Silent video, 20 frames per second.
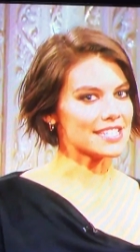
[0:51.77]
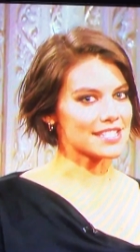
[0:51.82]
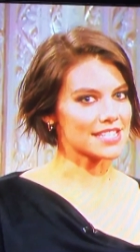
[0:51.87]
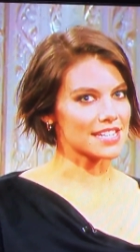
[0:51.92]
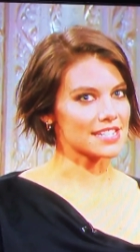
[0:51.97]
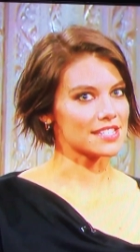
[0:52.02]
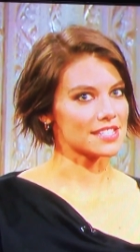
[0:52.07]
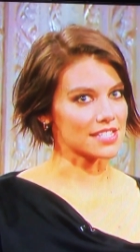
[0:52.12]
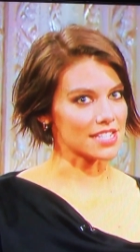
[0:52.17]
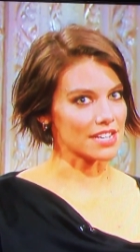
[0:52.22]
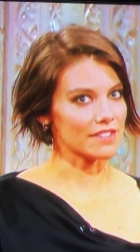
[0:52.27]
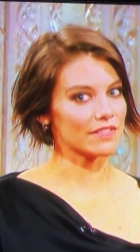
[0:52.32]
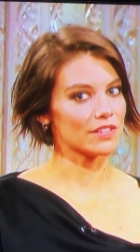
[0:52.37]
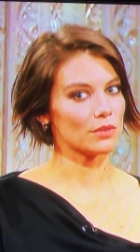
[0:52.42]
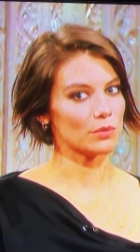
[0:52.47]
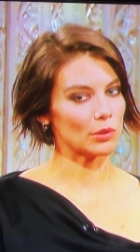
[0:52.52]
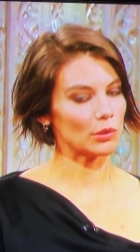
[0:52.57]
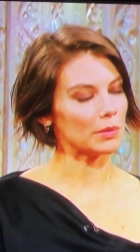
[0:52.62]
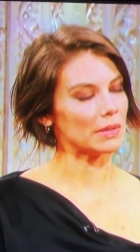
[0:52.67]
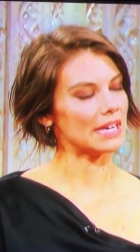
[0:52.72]
He said anything?
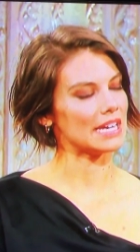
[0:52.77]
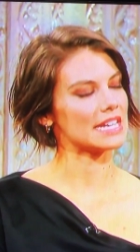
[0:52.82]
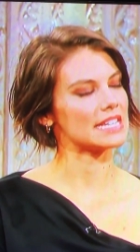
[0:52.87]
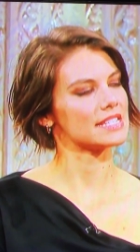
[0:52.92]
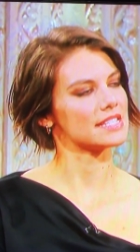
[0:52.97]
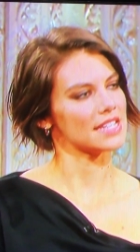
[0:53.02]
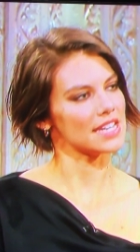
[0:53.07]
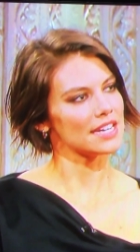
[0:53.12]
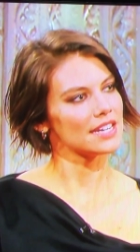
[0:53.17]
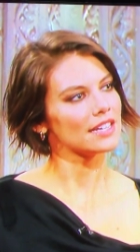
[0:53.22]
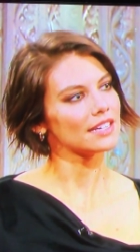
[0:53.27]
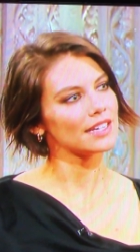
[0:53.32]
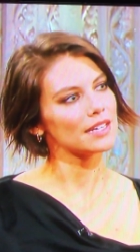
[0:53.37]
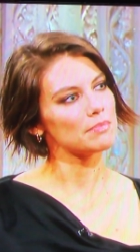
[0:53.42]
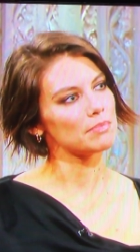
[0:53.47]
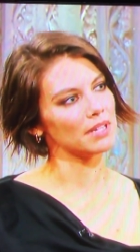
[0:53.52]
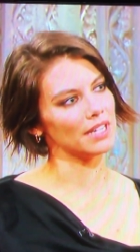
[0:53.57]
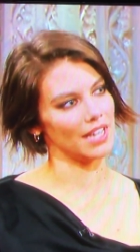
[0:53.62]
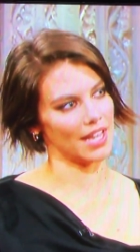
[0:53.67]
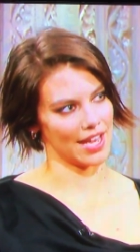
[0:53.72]
Stephen will be exceedingly
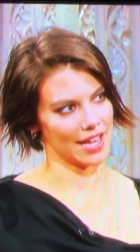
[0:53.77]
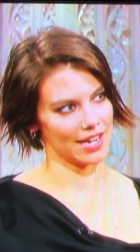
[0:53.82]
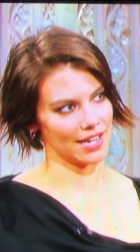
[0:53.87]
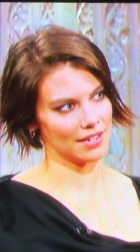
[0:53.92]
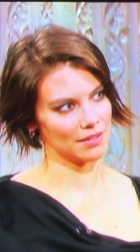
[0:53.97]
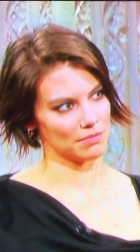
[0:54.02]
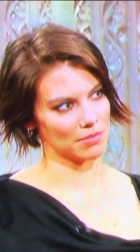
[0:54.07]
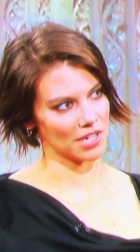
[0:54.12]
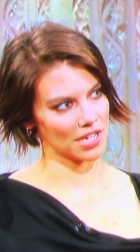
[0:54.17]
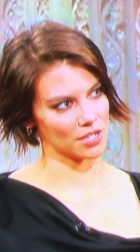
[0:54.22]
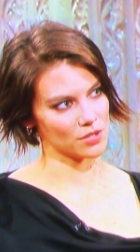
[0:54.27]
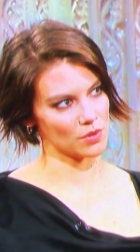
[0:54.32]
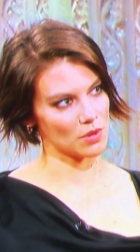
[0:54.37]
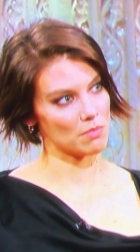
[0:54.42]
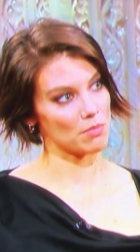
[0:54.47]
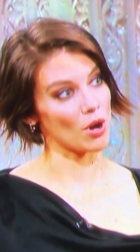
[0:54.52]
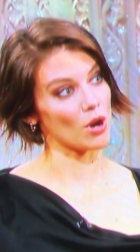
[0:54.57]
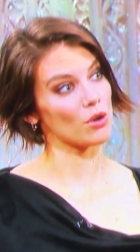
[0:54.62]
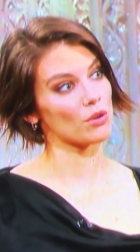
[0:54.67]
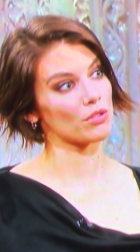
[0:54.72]
polite because we
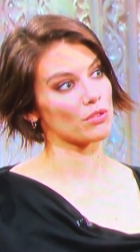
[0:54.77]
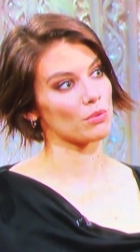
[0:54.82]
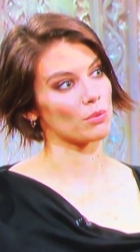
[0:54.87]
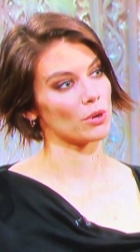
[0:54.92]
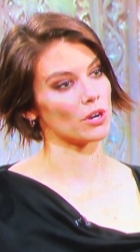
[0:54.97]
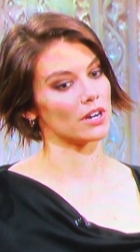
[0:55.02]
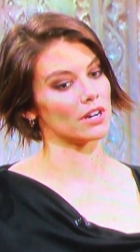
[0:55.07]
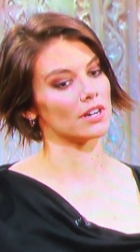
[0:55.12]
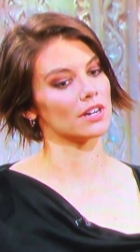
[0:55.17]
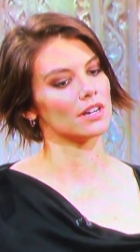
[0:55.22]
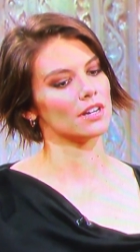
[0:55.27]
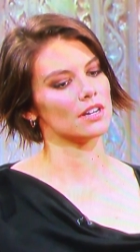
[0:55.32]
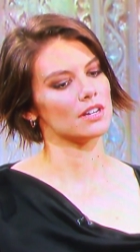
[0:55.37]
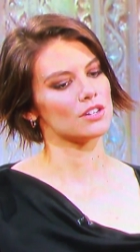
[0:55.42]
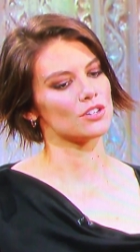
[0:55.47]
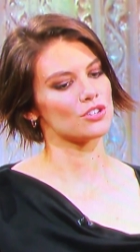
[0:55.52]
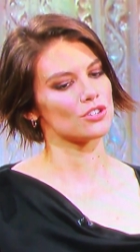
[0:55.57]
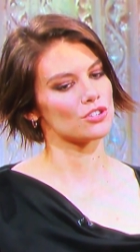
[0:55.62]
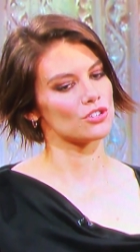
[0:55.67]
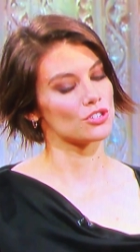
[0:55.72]
both were
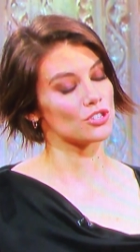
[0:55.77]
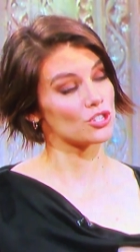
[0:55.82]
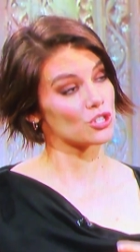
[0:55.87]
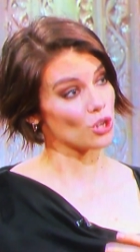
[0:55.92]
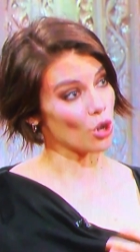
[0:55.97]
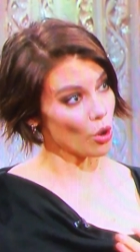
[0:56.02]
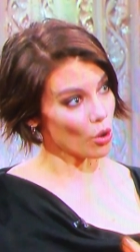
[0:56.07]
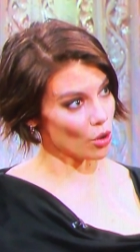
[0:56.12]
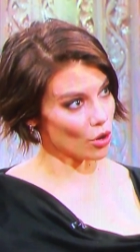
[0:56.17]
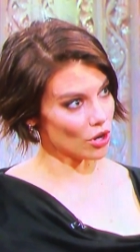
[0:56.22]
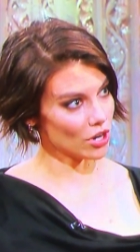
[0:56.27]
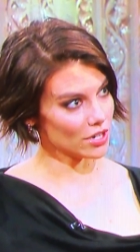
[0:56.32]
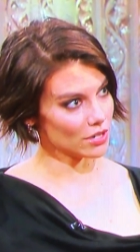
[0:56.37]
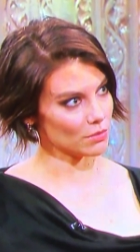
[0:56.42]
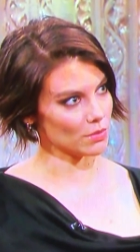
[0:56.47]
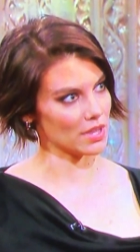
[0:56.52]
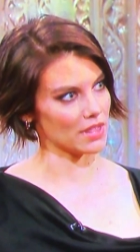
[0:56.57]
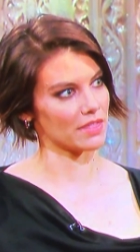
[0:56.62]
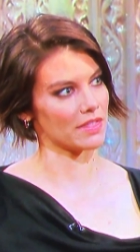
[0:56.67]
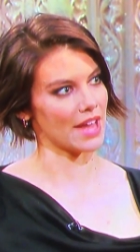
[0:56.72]
taught
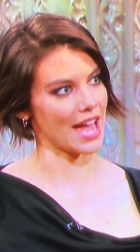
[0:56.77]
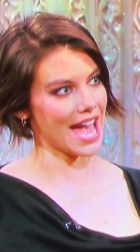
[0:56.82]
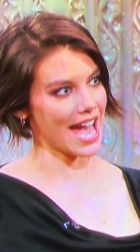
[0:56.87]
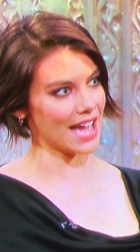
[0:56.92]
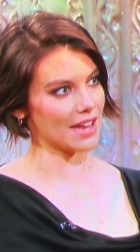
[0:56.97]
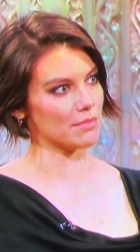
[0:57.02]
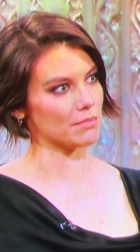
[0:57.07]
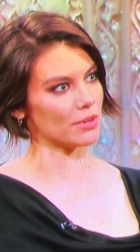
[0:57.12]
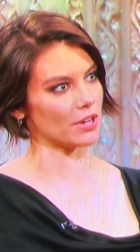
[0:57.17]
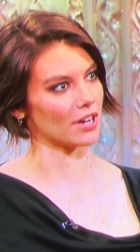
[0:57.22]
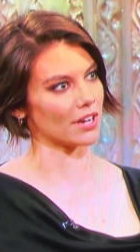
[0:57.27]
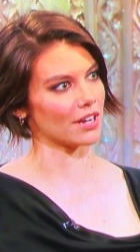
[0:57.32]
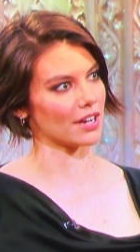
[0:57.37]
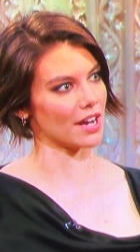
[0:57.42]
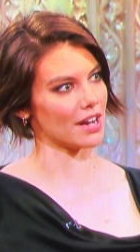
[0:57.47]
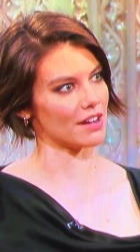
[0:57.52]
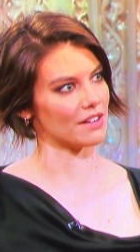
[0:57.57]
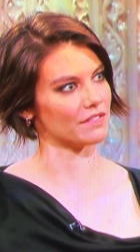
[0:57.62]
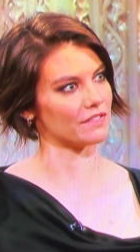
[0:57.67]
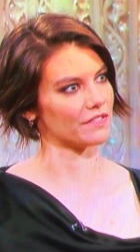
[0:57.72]
with the handbook
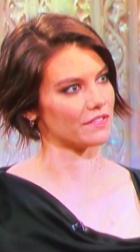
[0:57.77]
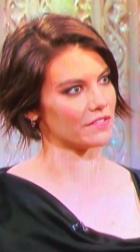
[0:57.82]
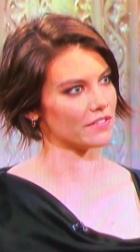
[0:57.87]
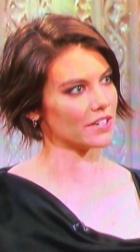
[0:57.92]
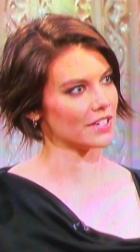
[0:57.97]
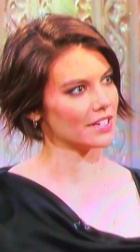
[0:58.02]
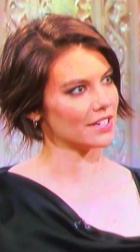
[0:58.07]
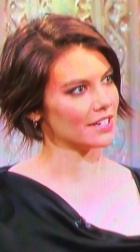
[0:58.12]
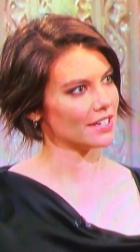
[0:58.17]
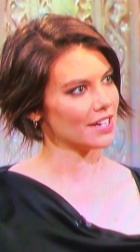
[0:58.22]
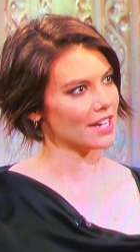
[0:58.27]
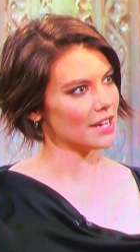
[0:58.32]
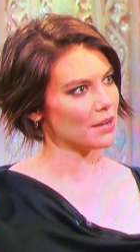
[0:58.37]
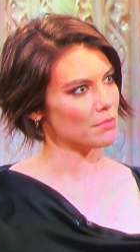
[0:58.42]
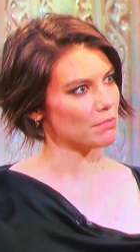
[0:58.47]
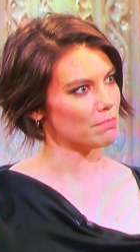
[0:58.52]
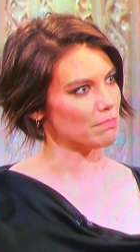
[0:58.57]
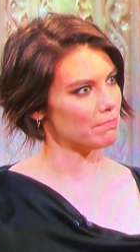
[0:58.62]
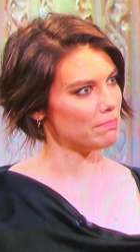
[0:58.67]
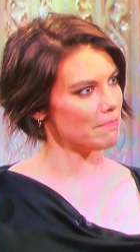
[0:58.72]
of
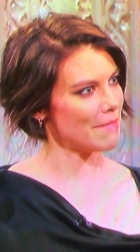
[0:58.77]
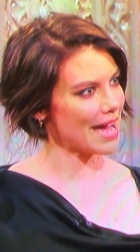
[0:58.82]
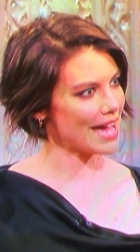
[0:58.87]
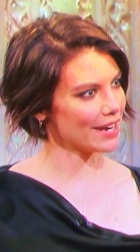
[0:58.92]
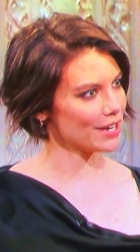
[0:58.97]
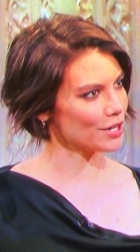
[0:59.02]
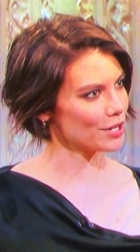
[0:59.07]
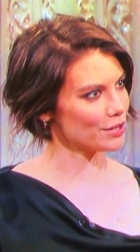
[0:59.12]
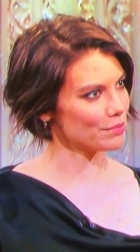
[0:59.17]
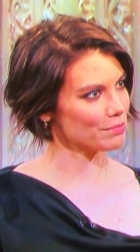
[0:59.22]
there is actually,